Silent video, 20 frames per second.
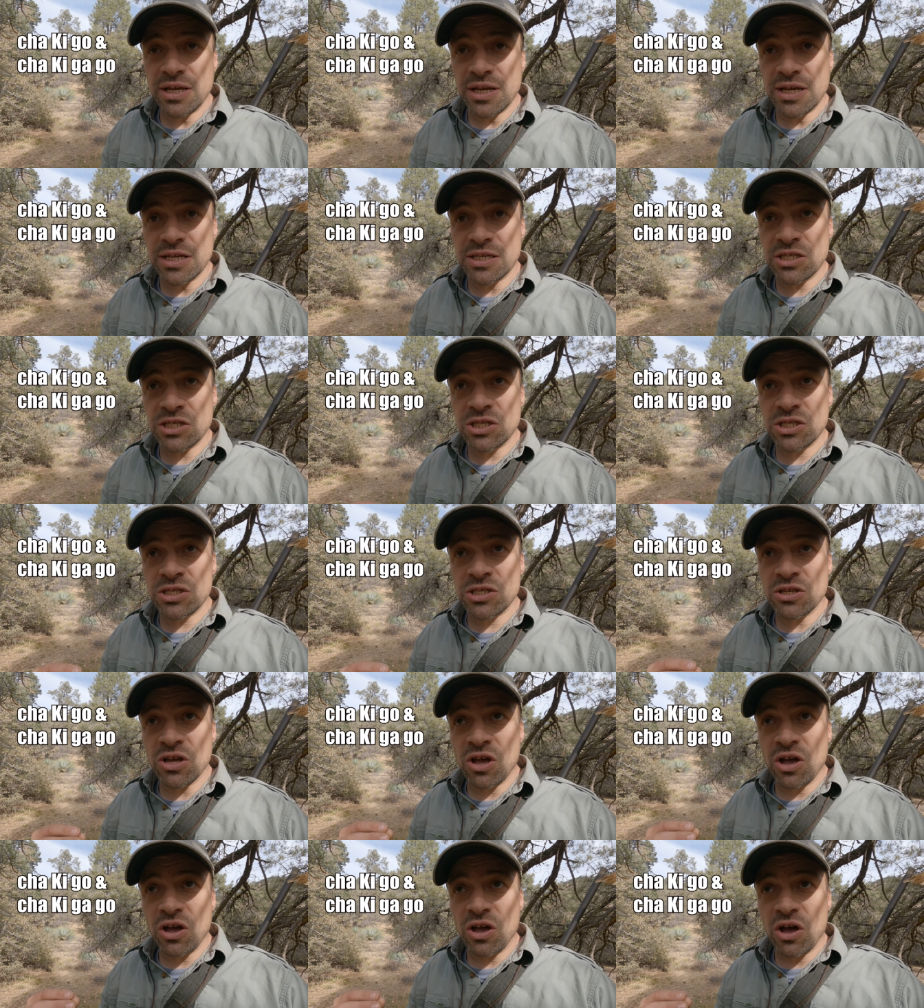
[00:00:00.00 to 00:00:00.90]
it's
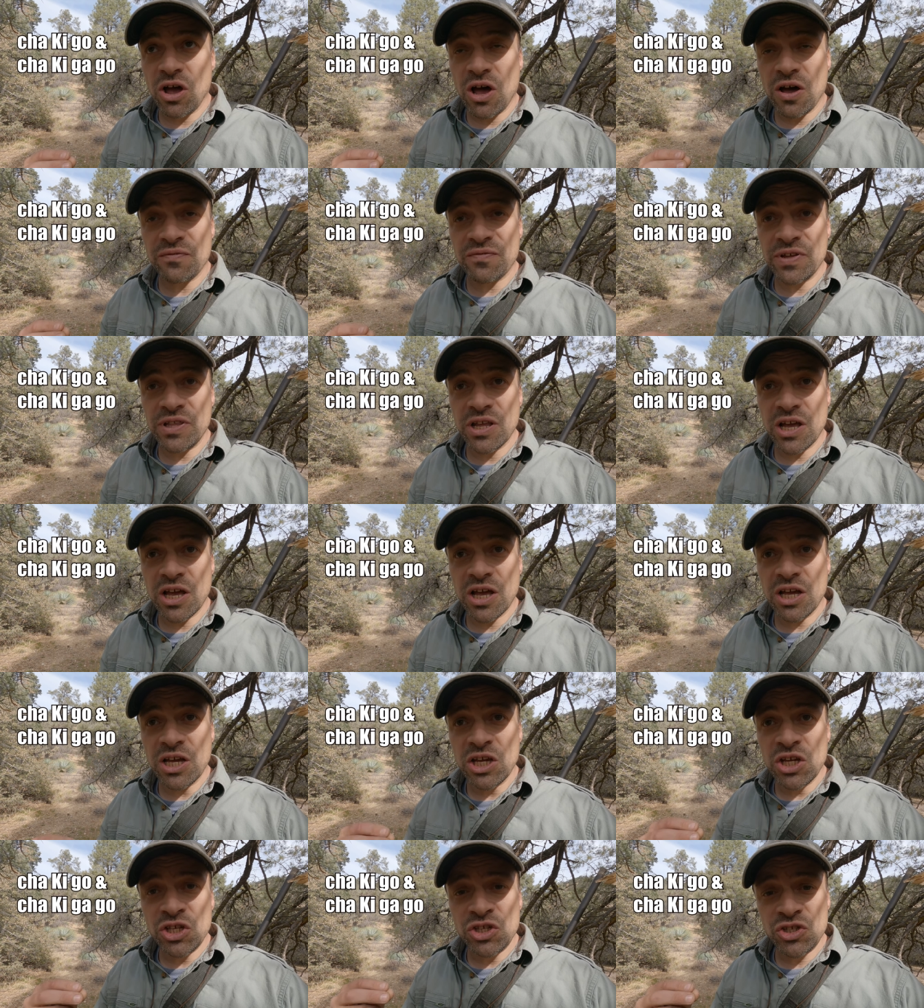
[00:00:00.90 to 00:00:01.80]
often
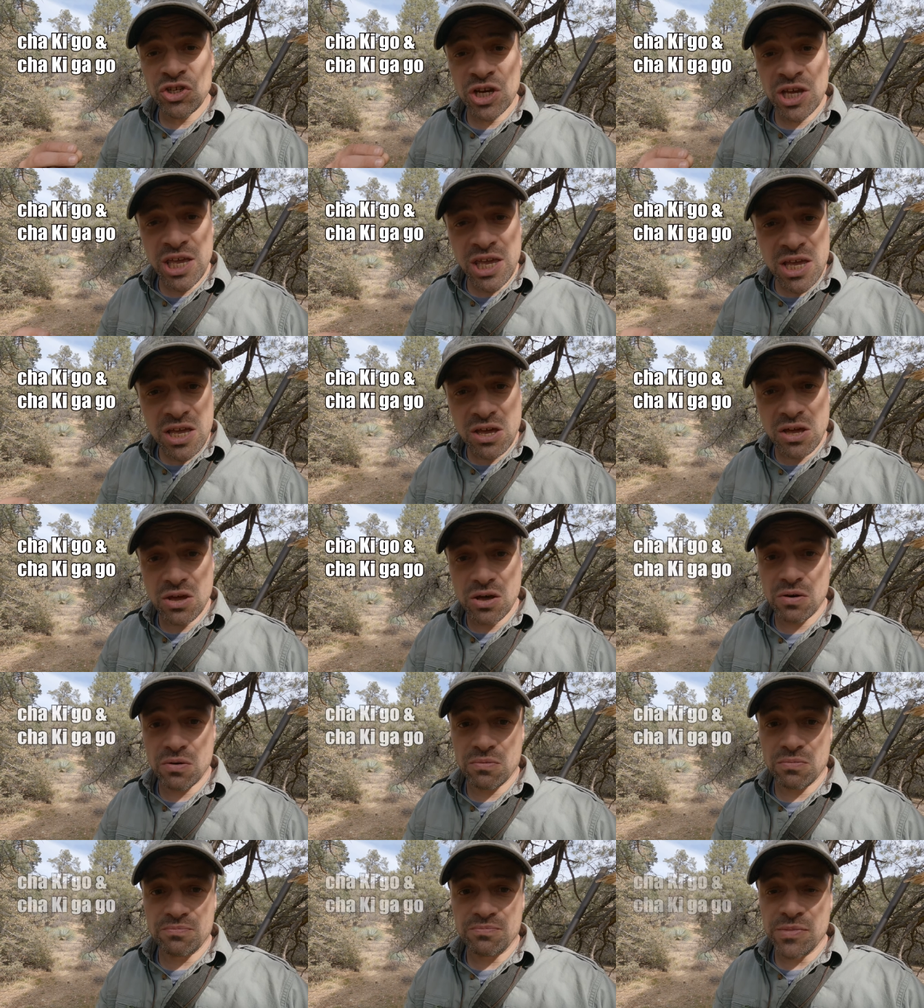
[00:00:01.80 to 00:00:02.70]
a
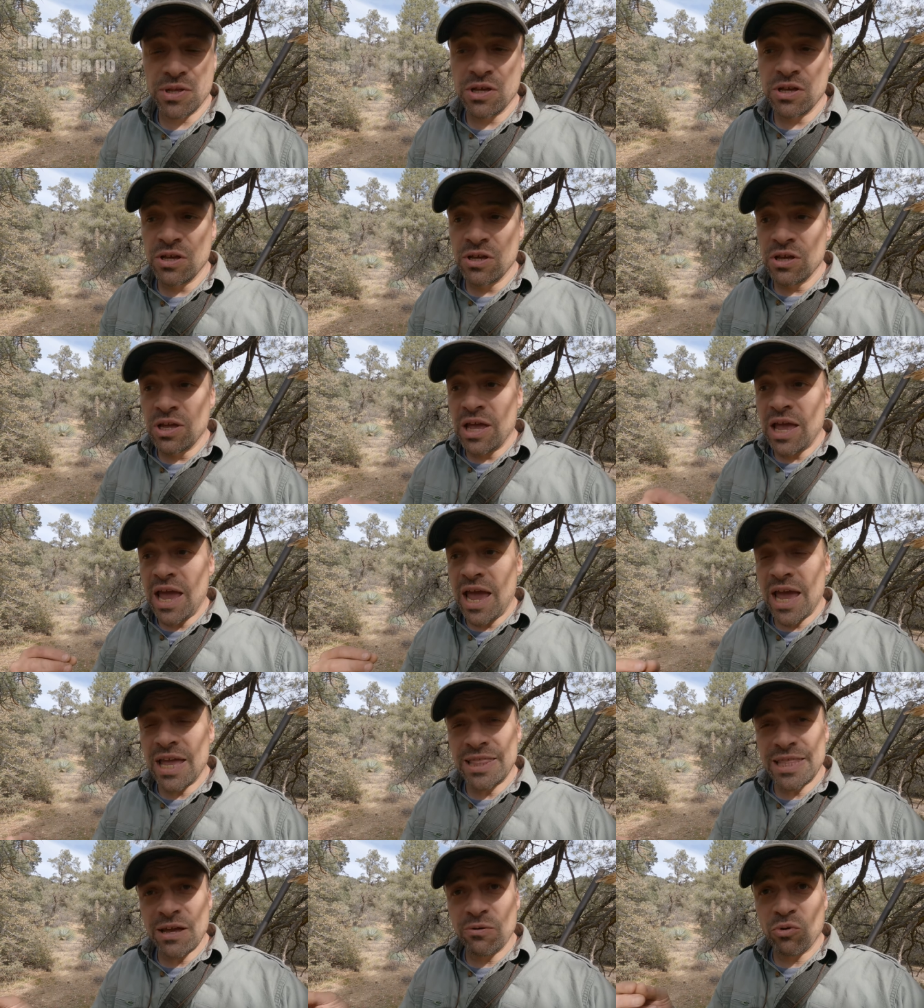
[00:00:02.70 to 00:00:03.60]
chakigago,
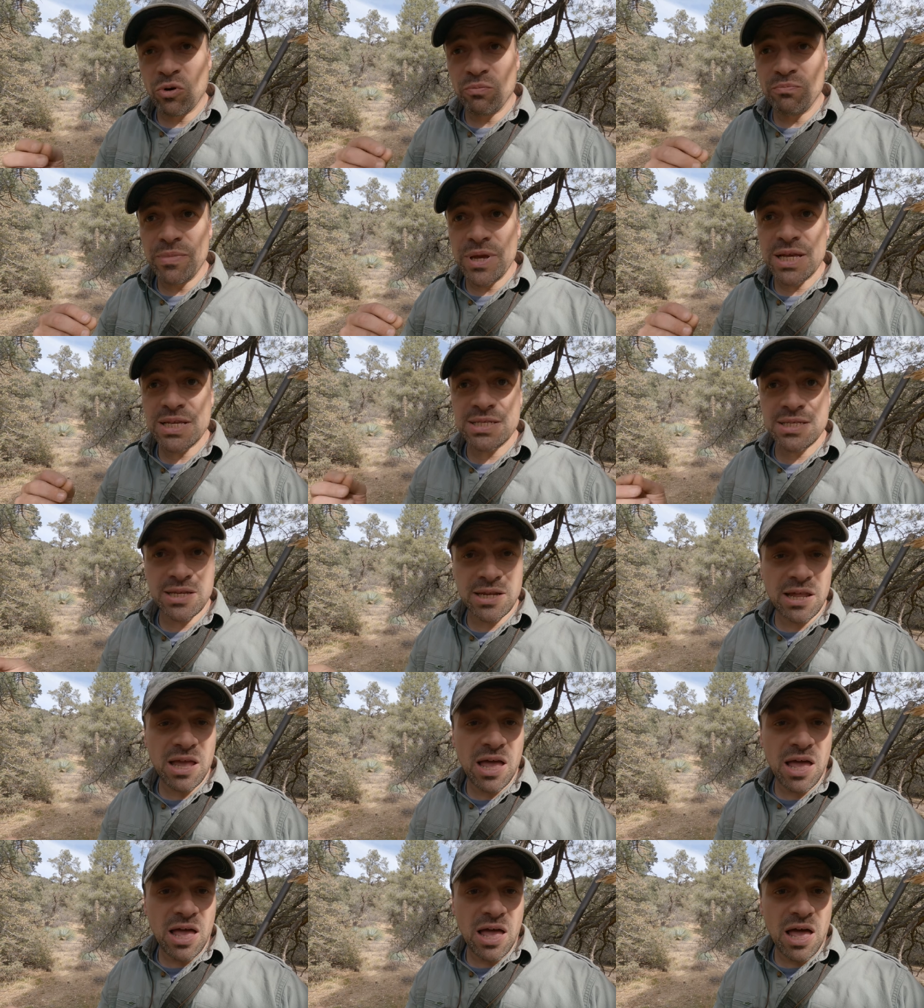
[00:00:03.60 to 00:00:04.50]
and they will mix
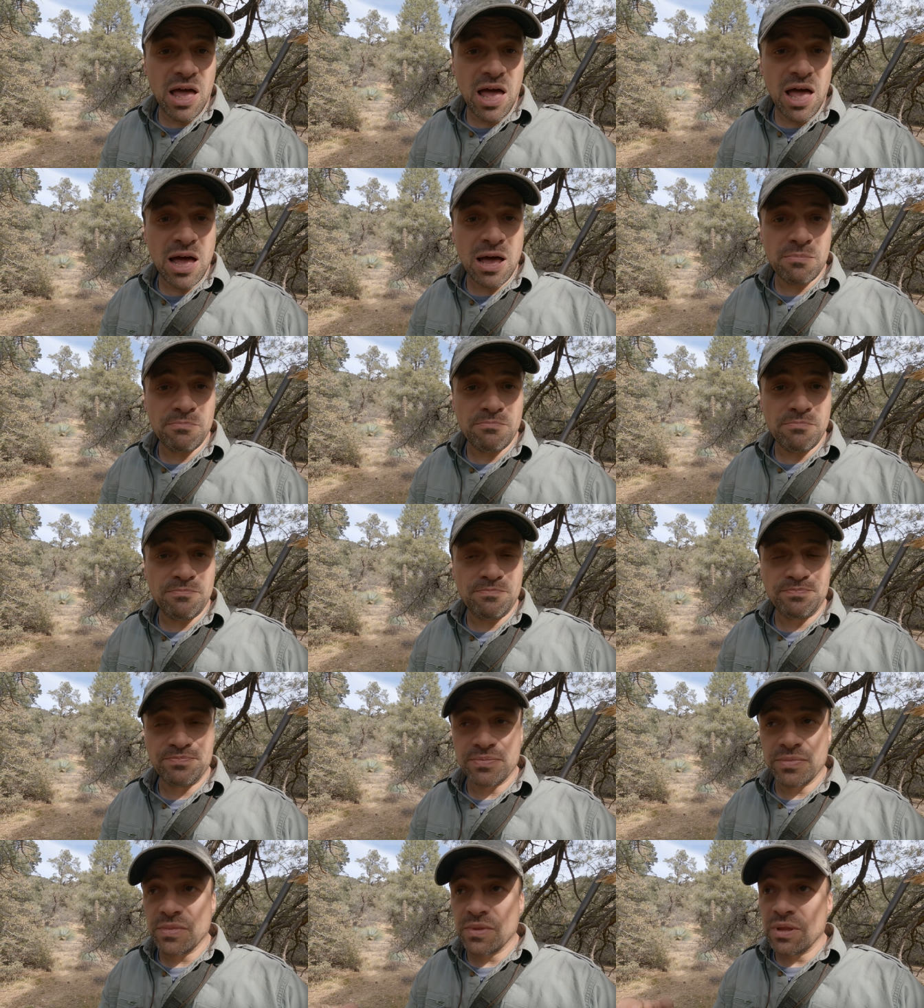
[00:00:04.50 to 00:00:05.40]
it
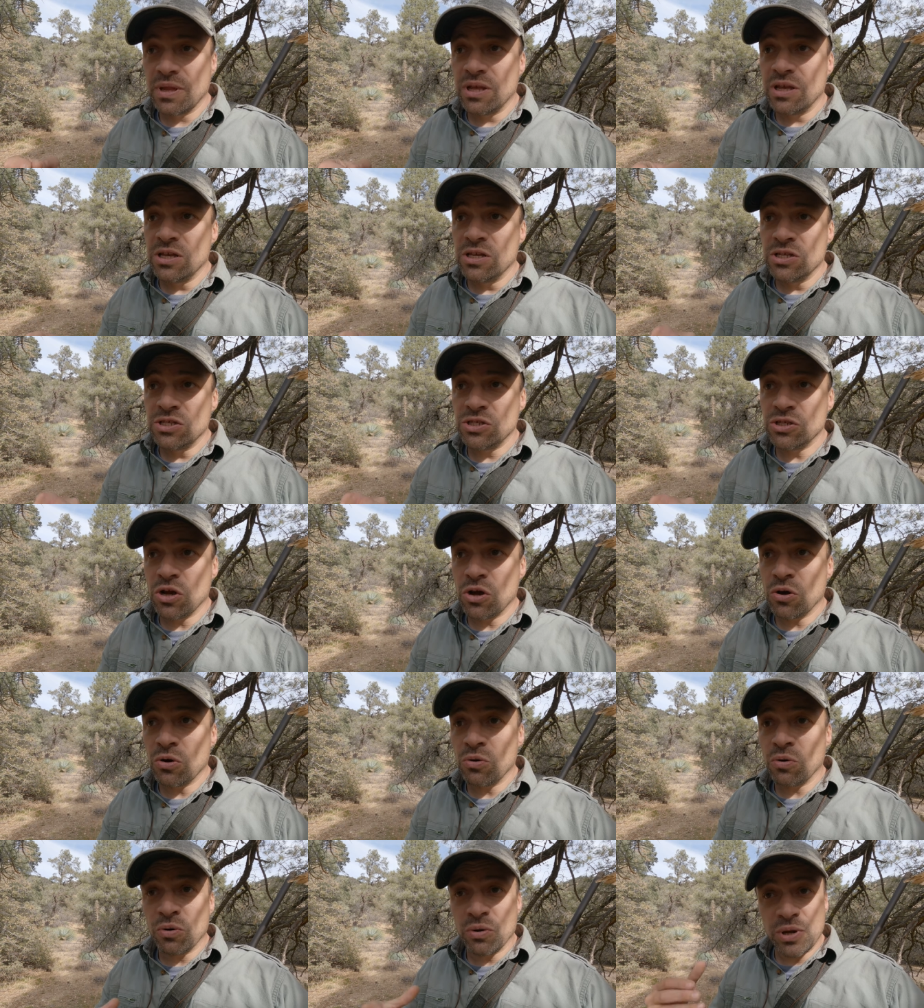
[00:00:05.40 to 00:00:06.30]

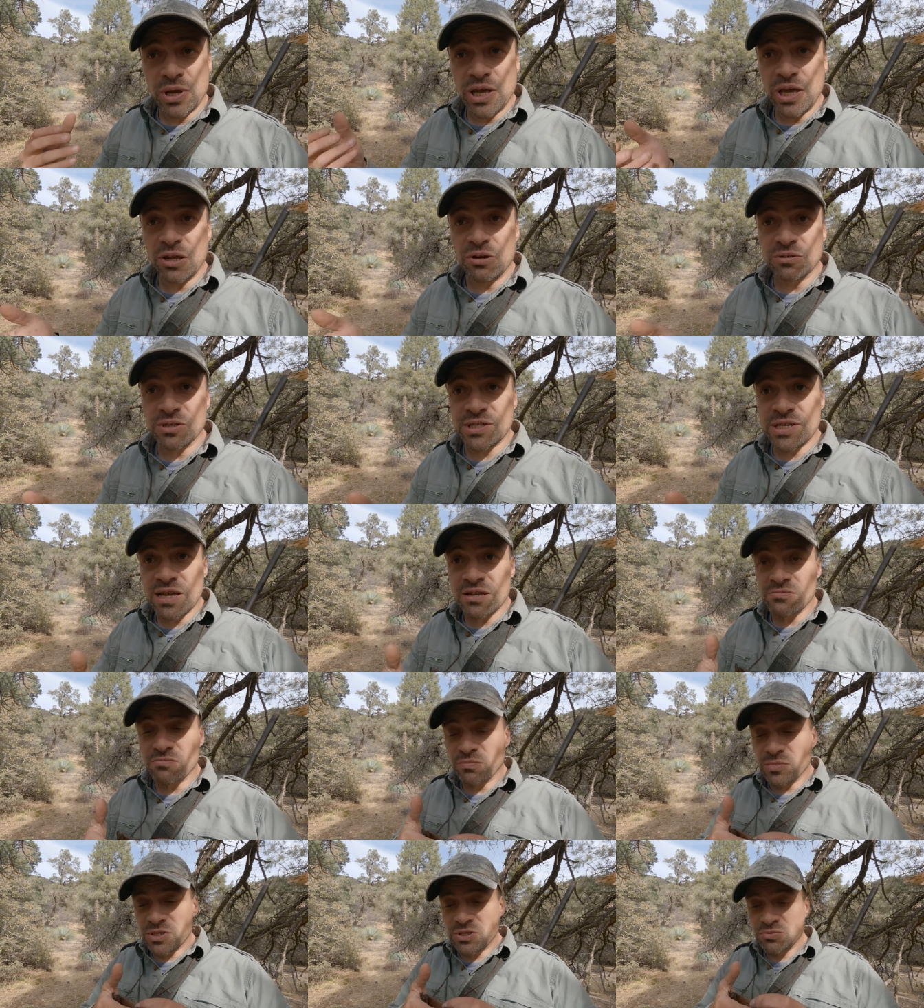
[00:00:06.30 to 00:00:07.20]
so it'll
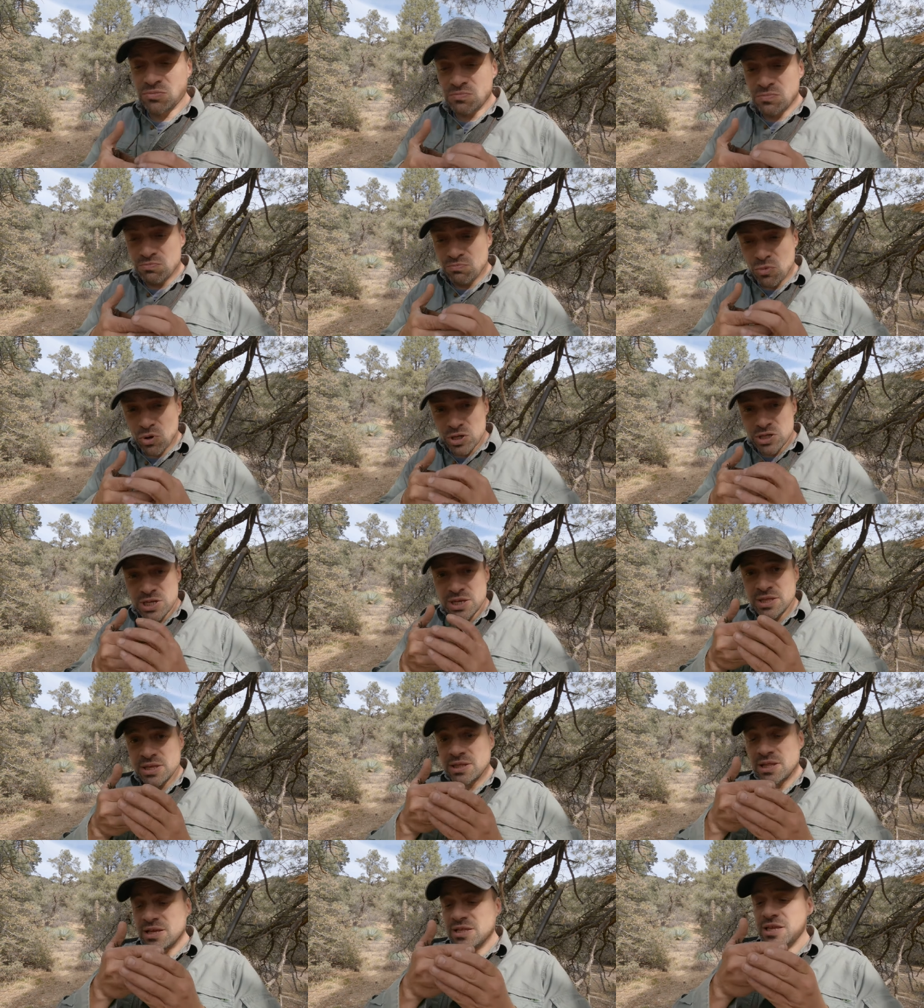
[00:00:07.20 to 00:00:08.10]
sound more
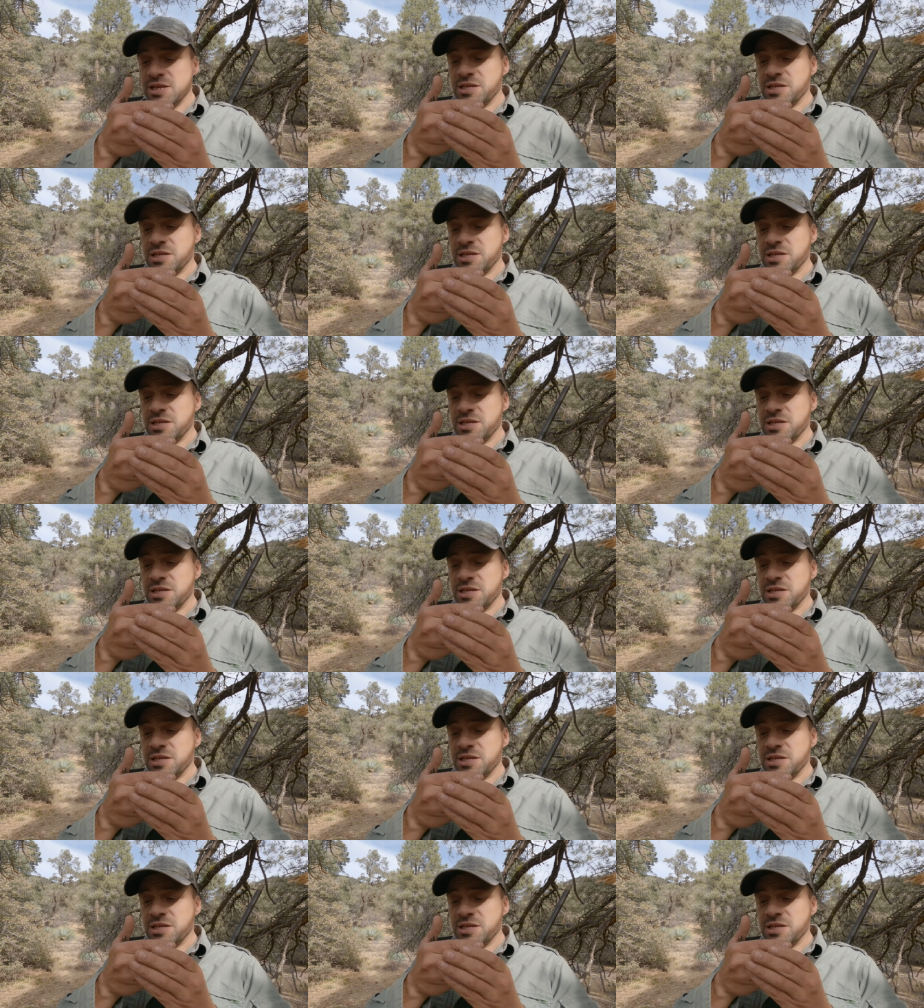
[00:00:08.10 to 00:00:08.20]
something like